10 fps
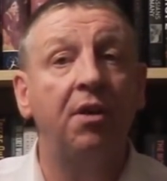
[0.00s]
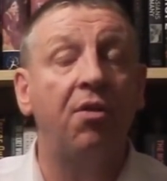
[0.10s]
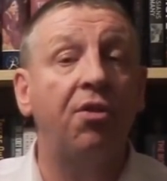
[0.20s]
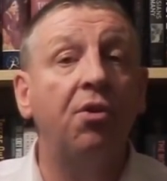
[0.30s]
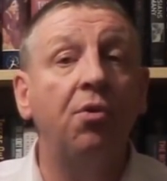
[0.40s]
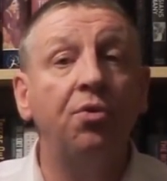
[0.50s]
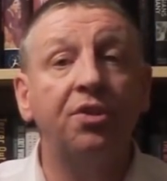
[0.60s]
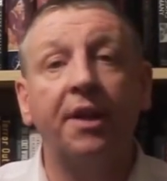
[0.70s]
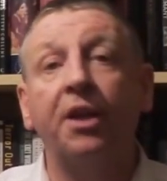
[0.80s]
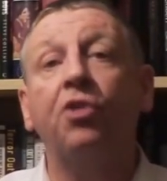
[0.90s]
those
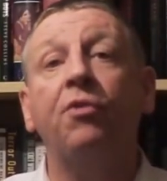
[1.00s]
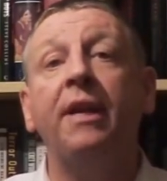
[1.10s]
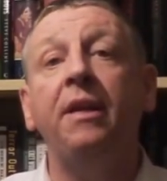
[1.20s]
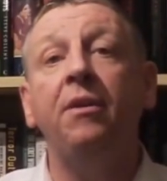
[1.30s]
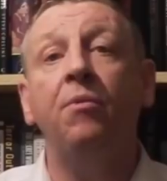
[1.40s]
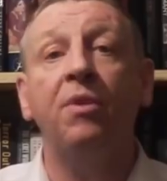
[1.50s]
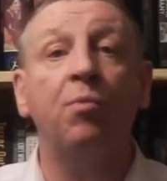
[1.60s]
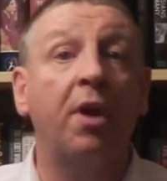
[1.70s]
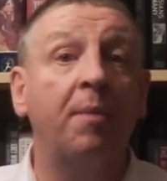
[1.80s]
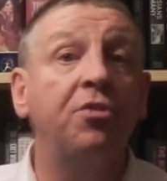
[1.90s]
that agree with
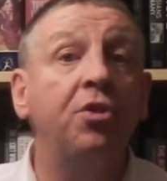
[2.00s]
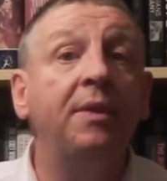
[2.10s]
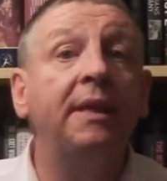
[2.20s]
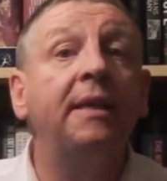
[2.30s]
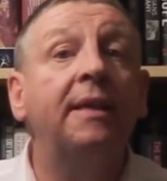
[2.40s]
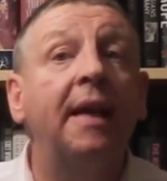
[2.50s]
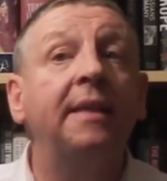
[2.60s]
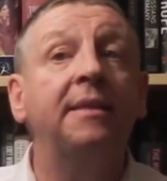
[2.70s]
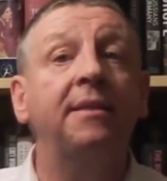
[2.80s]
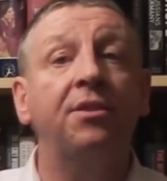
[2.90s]
what I'm doing in
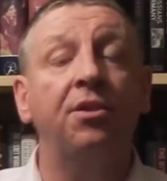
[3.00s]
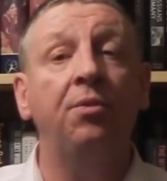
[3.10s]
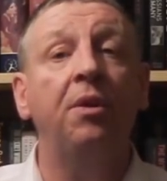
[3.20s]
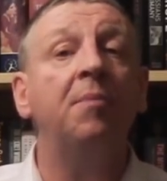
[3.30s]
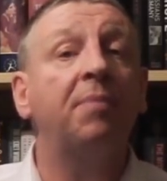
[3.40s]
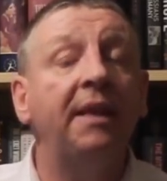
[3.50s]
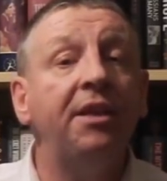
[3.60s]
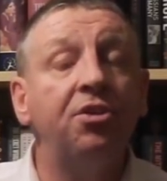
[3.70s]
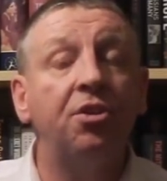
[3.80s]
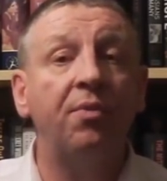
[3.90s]
Kensington,
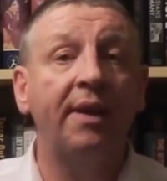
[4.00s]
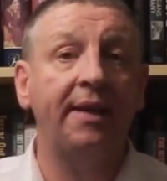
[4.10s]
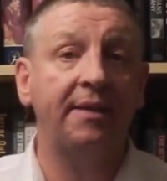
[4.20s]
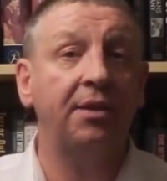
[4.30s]
please donate.